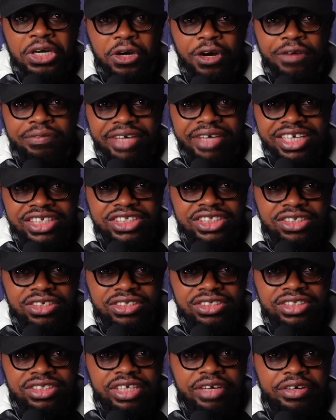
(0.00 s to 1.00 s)
of
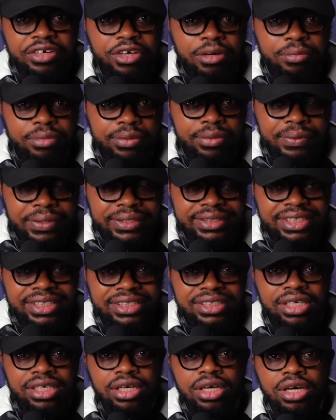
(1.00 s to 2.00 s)
angels stirring up the
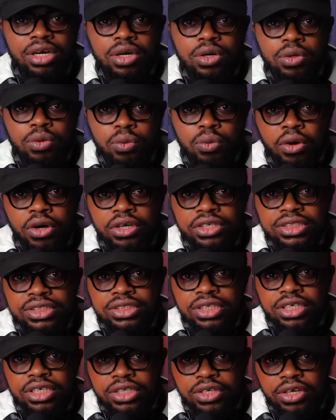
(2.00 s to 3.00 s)
waters
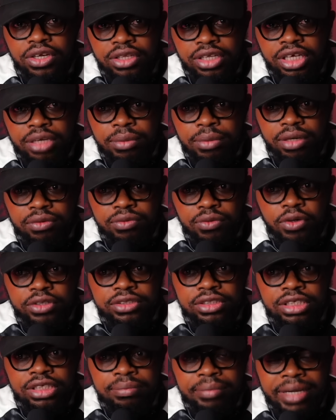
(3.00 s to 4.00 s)
was not there. But of
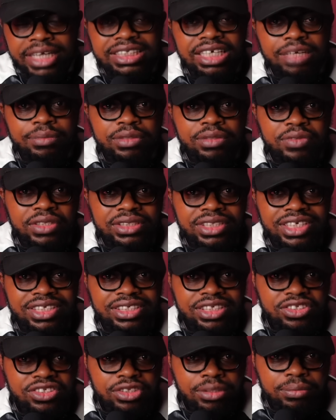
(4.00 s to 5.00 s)
course, it might have been written
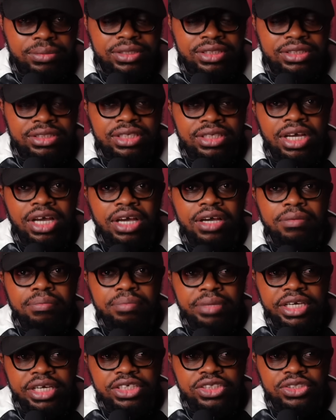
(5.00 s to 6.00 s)
in the scriptures
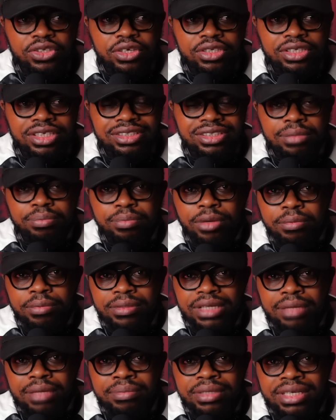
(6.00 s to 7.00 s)
based on the
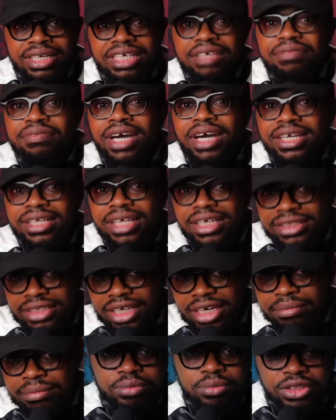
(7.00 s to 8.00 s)
popular belief at that
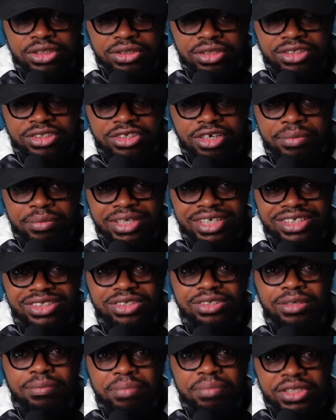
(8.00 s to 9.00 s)
time. Jesus coming
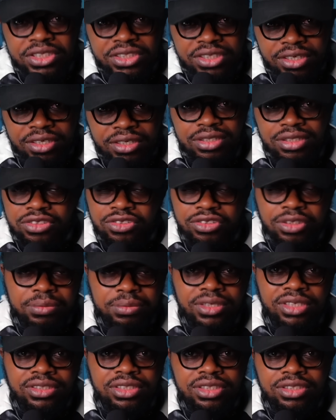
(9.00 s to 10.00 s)
into the picture, the
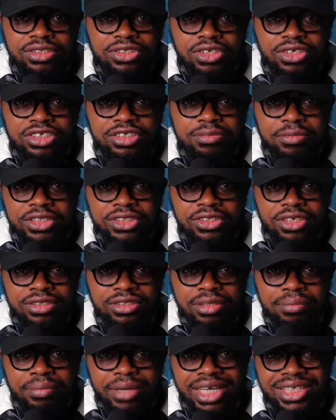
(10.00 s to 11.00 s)
scriptures didn't just mention
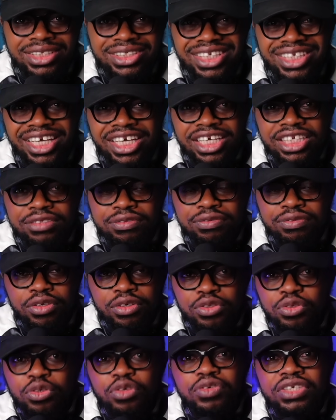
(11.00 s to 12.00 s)
the man's age for
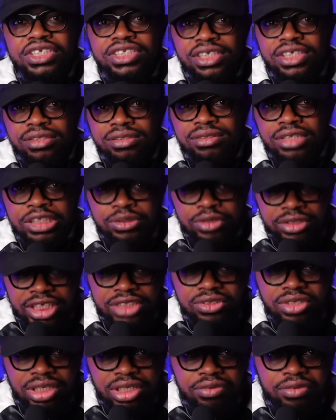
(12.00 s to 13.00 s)
no reason. It was
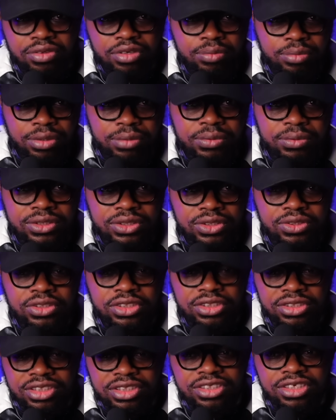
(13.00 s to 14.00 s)
actually for a purpose. So
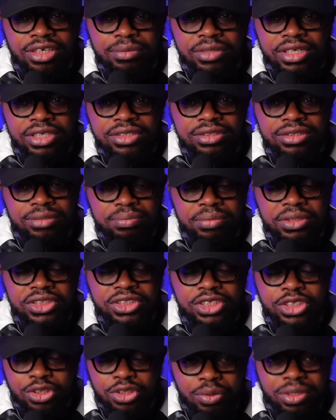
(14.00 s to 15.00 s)
Jesus coming into the
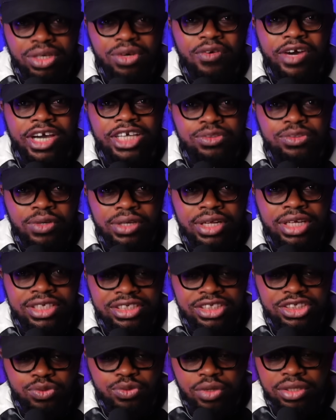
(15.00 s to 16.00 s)
picture, knowing quite well that
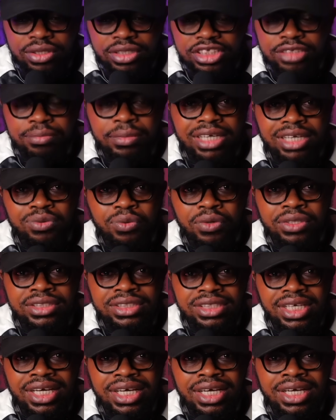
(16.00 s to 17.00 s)
this is what this man
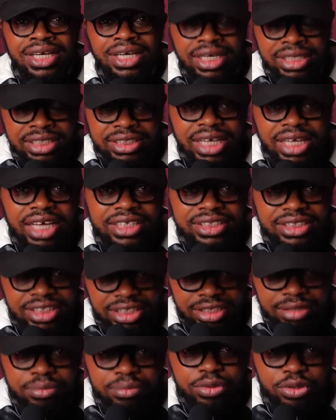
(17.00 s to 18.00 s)
wants, and is
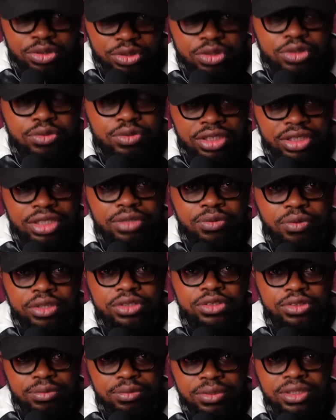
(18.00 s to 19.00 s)
asking him, do you really
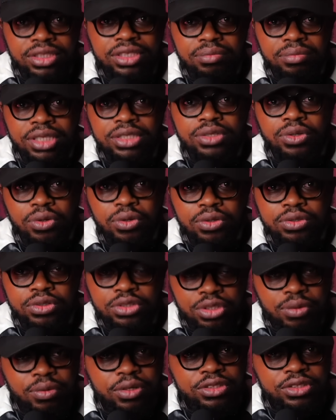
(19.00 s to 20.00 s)
want to be made whole?
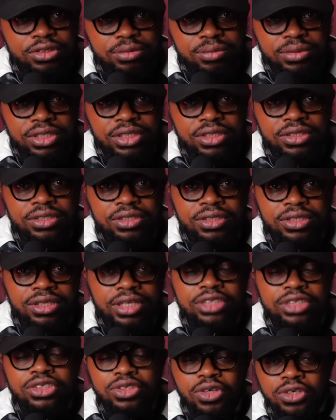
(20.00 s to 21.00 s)
Do you want to be healed?
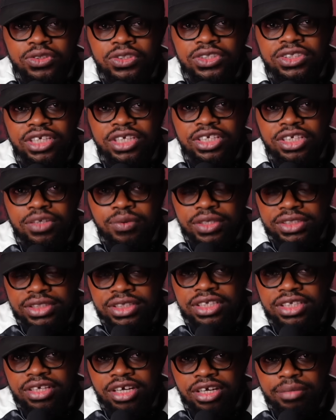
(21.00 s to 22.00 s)
That should also send you a
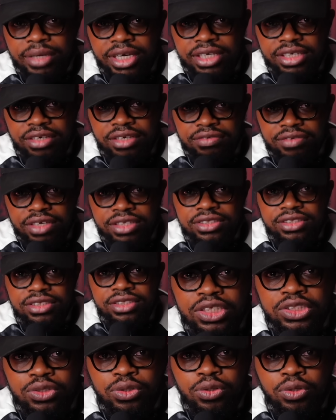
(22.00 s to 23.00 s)
signal, my dear friends.
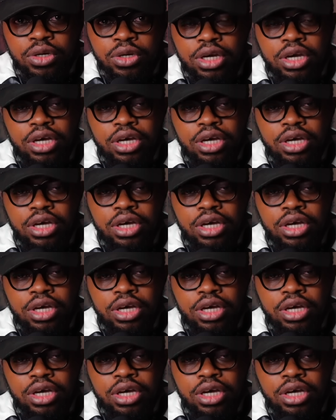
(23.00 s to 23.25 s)
So